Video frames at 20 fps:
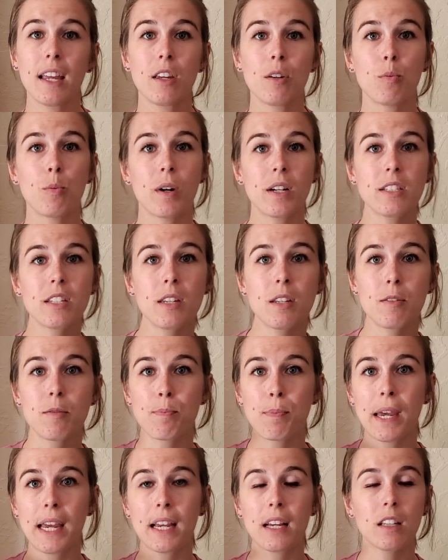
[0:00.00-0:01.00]
You want to
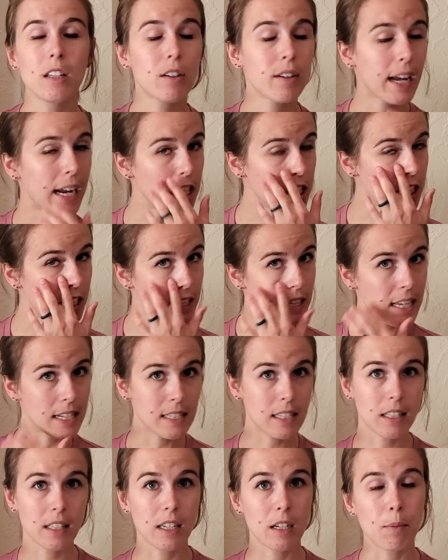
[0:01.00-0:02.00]
pick a location
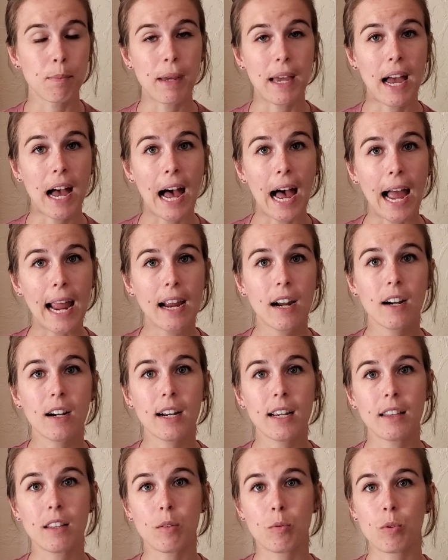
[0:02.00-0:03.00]
that's a little bit higher
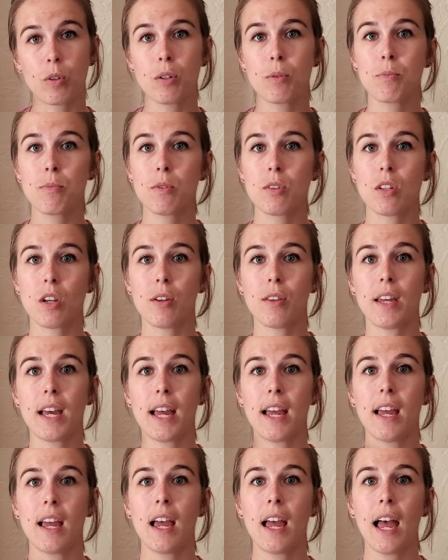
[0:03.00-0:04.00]
in the room so
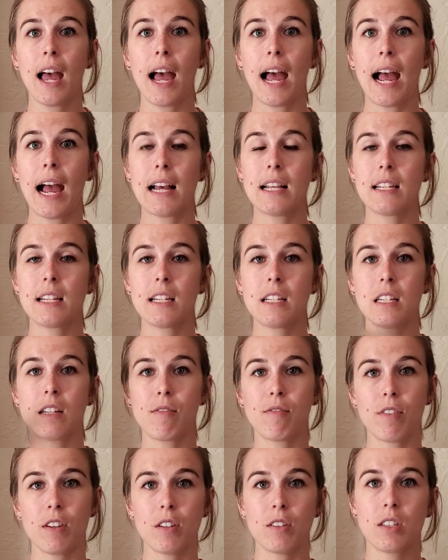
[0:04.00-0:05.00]
that as it
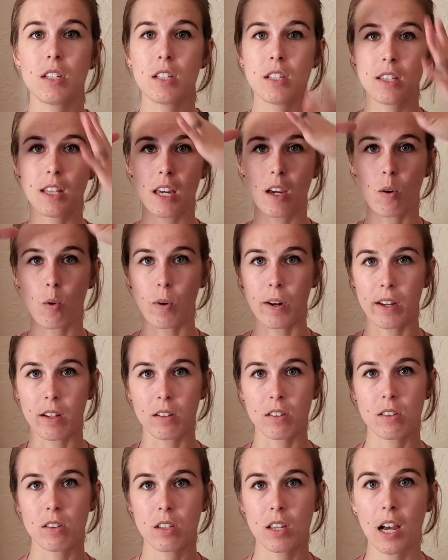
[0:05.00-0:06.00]
diffuses, the
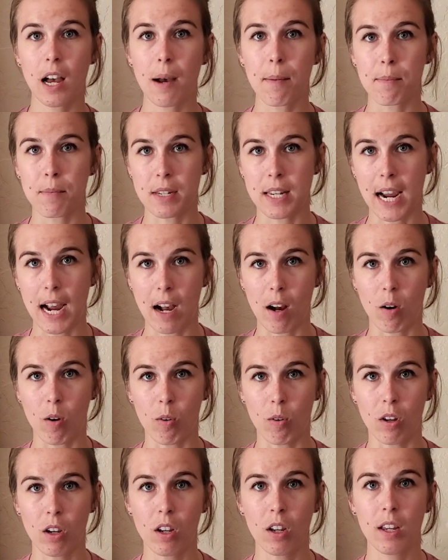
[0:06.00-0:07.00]
oils come
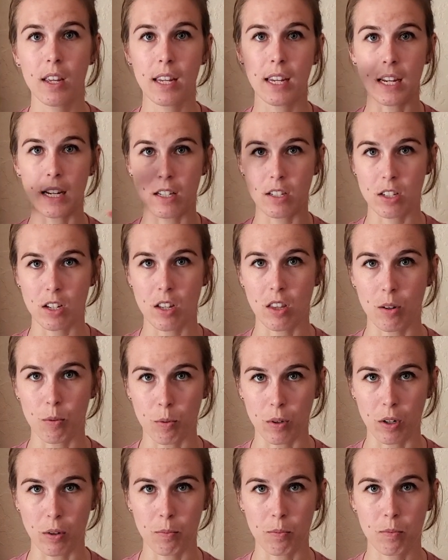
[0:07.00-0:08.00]
down into the
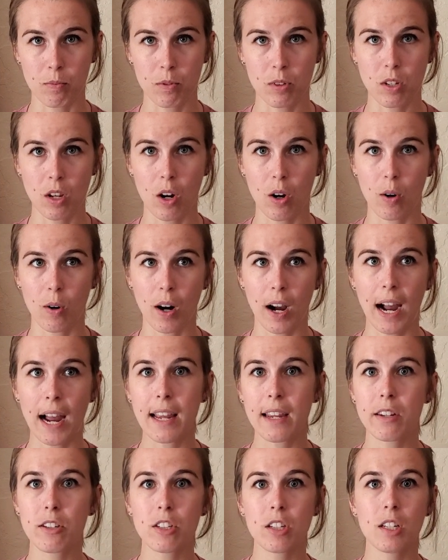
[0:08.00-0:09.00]
room. So I
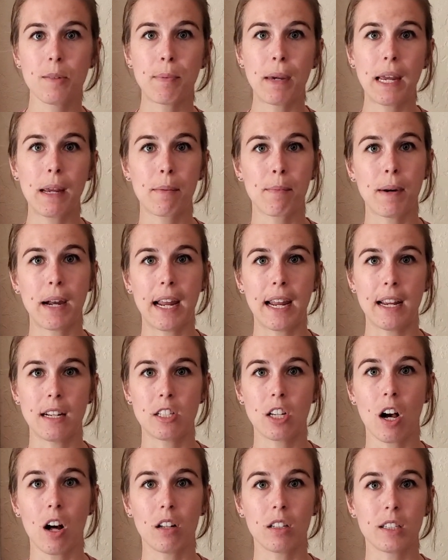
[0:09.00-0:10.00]
usually pick my
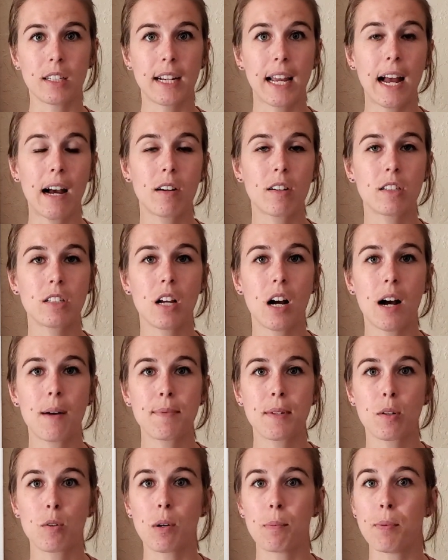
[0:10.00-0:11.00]
taller
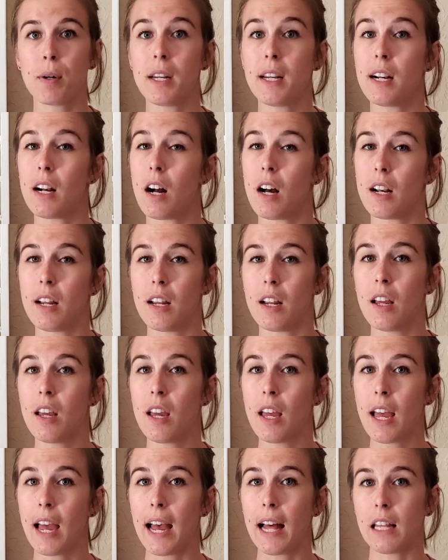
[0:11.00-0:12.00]
countertops or put it on an
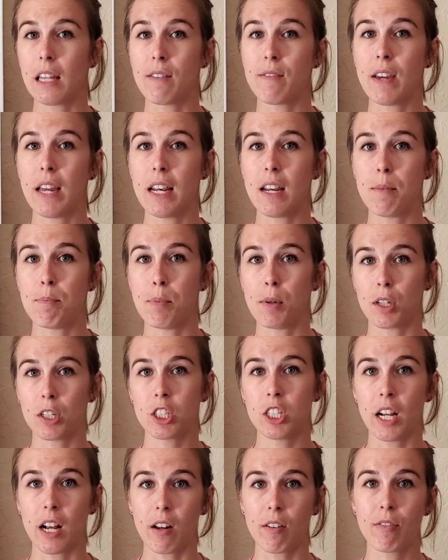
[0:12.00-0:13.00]
elevated
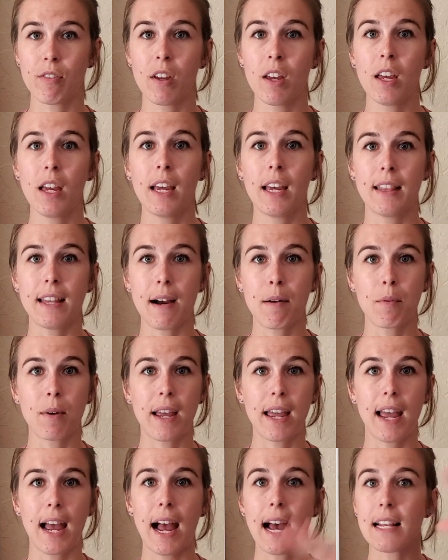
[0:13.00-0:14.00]
bookshelf. And that
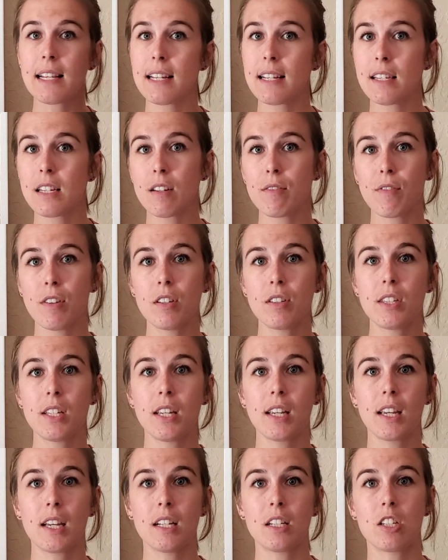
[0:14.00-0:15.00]
way, as it's
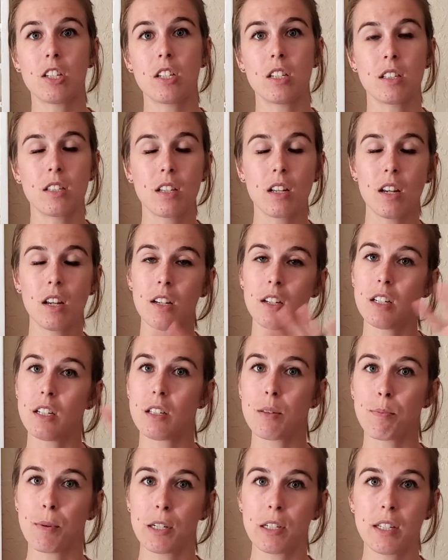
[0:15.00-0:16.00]
diffusing, it's just
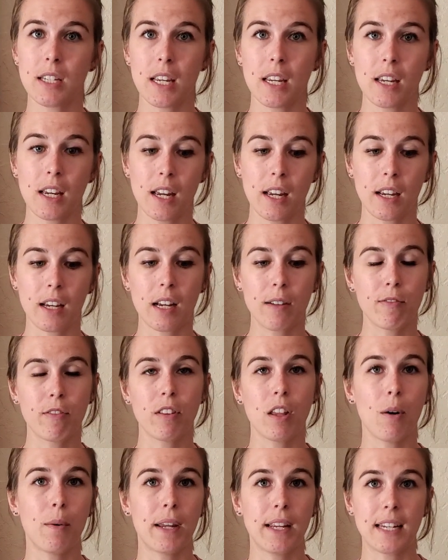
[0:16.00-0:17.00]
dispersing and
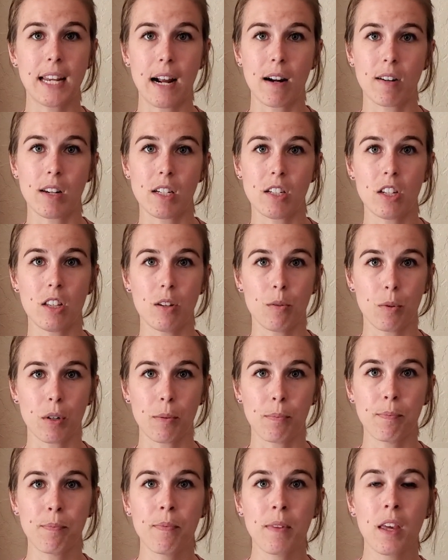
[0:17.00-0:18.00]
flowing down into the
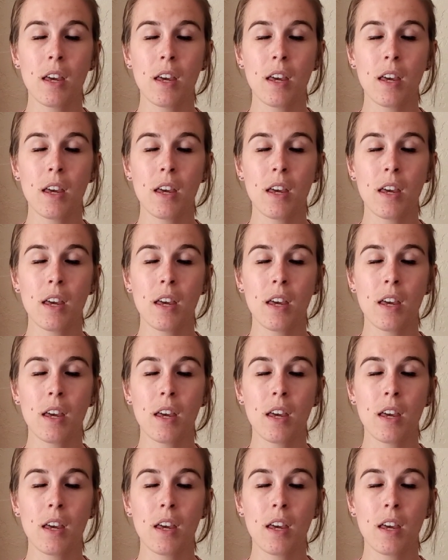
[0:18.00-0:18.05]
room.